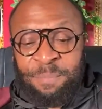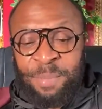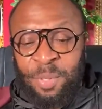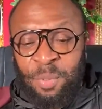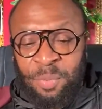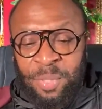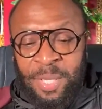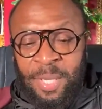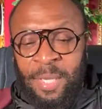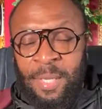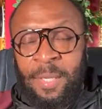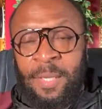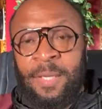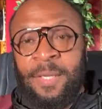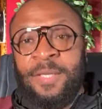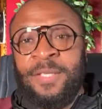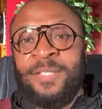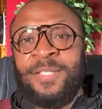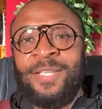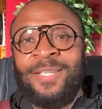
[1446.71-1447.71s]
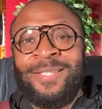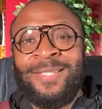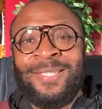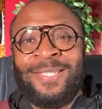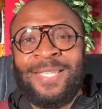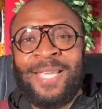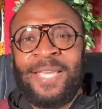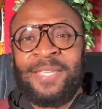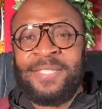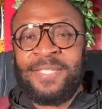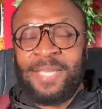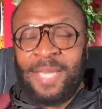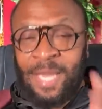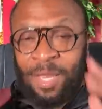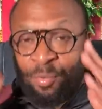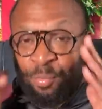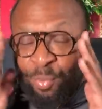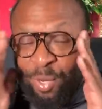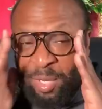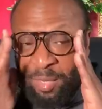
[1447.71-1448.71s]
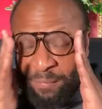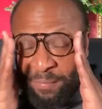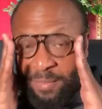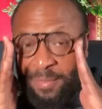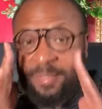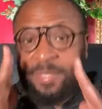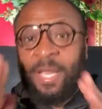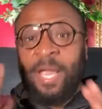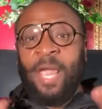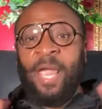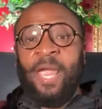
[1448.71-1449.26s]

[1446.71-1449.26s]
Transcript: beauty, success, and relevance.